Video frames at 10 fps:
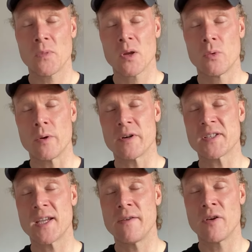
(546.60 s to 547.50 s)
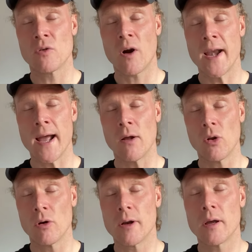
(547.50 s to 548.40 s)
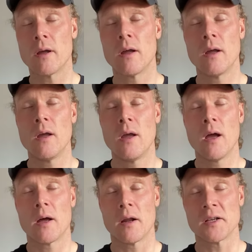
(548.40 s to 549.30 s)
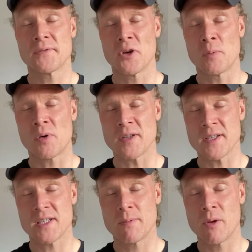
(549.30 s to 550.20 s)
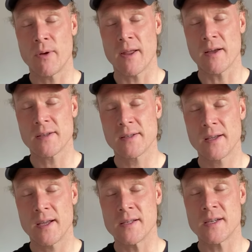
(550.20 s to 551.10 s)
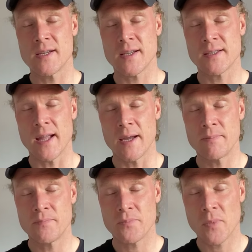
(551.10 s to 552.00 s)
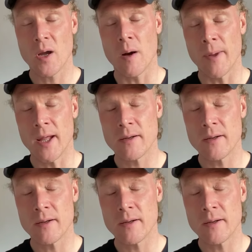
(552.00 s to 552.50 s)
We receive you right now, Lord, and ask for your presence to be with us. In Jesus' name, amen.